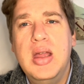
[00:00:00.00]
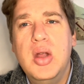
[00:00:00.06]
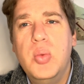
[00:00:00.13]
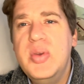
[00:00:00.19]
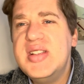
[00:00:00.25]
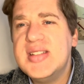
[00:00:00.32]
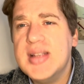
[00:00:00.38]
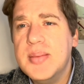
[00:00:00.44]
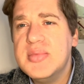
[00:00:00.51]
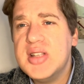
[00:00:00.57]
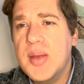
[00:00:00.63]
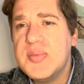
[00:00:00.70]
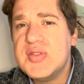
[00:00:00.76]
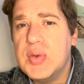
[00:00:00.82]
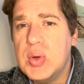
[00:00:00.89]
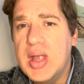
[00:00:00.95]
We
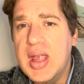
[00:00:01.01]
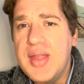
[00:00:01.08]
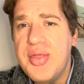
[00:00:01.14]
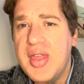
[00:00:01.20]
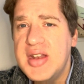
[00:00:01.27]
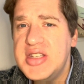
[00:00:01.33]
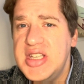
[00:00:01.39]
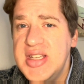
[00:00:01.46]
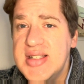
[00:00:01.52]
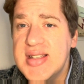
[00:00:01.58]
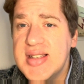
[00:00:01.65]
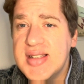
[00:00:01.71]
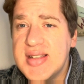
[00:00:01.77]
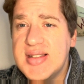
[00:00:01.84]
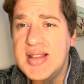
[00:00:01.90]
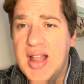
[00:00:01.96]
sometimes forget that
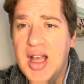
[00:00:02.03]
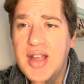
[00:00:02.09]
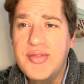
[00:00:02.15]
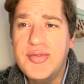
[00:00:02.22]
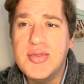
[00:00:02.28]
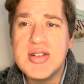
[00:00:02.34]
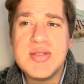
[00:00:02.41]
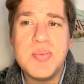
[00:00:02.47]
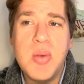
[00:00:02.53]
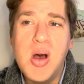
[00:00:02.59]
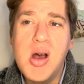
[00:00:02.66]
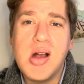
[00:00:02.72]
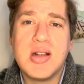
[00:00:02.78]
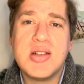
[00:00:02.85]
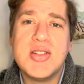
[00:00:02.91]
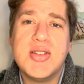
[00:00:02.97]
Jesus' life was
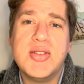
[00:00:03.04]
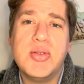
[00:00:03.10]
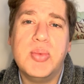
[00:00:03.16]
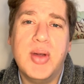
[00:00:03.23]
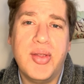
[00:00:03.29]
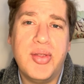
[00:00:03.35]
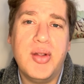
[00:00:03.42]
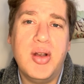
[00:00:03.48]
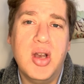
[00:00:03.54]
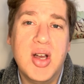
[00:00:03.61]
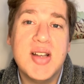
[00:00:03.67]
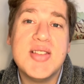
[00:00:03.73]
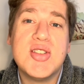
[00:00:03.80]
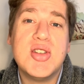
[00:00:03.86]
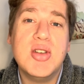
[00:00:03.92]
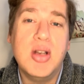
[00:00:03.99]
marked with
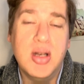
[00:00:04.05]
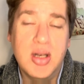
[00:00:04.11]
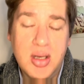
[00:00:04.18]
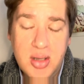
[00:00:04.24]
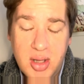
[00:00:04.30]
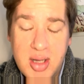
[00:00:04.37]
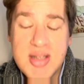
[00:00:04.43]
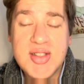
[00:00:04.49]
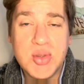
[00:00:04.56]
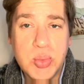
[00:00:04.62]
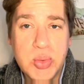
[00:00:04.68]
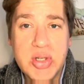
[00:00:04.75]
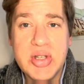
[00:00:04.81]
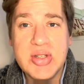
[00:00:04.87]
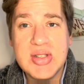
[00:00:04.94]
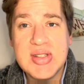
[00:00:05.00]
last
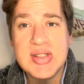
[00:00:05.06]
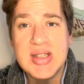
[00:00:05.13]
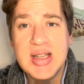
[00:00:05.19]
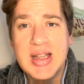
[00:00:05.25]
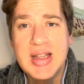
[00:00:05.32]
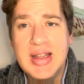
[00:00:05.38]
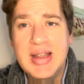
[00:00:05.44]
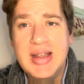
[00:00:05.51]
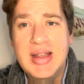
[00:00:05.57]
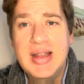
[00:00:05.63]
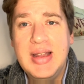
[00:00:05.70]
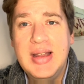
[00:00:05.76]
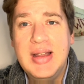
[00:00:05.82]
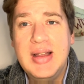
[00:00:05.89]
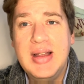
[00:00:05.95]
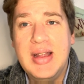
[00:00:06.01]
words.
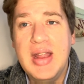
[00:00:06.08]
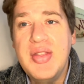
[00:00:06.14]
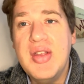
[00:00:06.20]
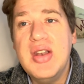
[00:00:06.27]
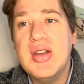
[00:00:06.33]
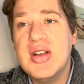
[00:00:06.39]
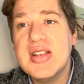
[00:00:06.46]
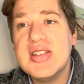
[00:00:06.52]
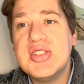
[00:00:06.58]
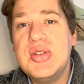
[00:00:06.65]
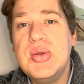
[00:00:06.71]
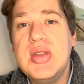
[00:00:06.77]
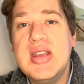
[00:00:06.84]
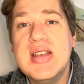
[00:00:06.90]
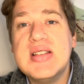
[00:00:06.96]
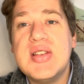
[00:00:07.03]
In the last 2
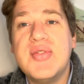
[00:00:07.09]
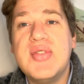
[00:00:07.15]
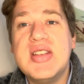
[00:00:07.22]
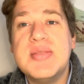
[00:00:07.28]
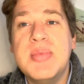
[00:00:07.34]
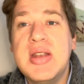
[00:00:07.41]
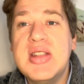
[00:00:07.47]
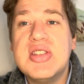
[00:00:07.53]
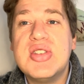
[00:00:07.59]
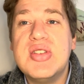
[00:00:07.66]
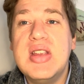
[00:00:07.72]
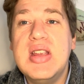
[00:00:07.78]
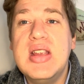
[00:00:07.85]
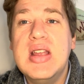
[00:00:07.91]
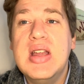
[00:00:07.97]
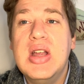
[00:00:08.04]
years of his
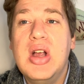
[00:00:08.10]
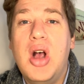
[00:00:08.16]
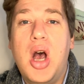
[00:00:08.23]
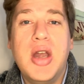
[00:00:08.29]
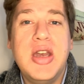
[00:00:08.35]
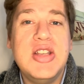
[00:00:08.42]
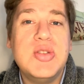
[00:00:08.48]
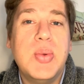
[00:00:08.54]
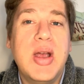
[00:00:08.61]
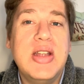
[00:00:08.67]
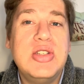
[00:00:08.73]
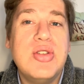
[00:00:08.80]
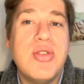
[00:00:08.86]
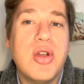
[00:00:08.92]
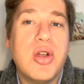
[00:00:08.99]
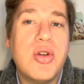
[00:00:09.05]
ministry, on his way
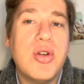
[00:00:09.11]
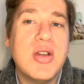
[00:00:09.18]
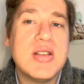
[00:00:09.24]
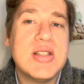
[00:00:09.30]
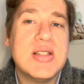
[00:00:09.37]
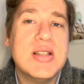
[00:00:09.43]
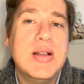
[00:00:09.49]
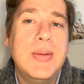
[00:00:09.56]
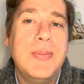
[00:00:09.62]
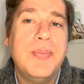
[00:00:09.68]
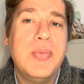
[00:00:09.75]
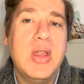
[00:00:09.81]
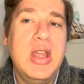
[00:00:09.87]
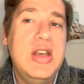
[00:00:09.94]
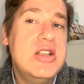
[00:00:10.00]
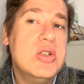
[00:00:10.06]
to the cross,
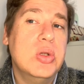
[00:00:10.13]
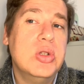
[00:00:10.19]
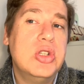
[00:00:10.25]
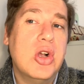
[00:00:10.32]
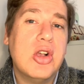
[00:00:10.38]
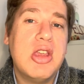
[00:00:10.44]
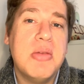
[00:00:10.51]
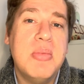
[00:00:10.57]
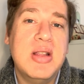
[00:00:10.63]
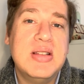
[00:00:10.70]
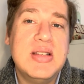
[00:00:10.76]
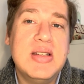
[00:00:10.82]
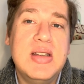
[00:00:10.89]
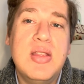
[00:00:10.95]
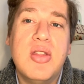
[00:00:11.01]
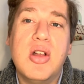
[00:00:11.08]
it is all
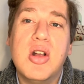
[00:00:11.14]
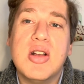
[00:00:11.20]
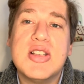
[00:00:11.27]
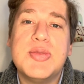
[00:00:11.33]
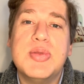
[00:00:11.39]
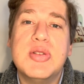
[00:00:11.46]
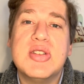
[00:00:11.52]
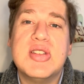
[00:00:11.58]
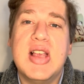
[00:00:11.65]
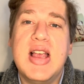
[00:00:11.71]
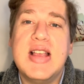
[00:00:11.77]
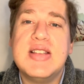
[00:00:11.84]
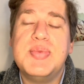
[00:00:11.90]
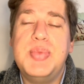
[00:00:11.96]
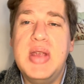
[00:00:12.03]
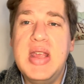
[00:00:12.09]
documented in the Gospels
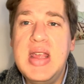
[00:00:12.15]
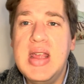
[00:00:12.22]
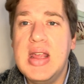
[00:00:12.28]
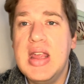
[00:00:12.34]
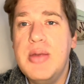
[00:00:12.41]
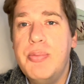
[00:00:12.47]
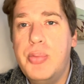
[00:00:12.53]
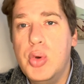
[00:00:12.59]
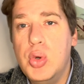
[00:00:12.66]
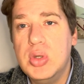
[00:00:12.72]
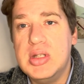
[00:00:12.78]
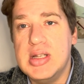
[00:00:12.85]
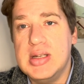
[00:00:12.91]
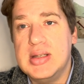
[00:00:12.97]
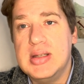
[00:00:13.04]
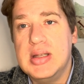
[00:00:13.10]
as being
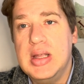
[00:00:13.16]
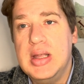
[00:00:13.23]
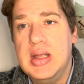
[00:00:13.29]
important.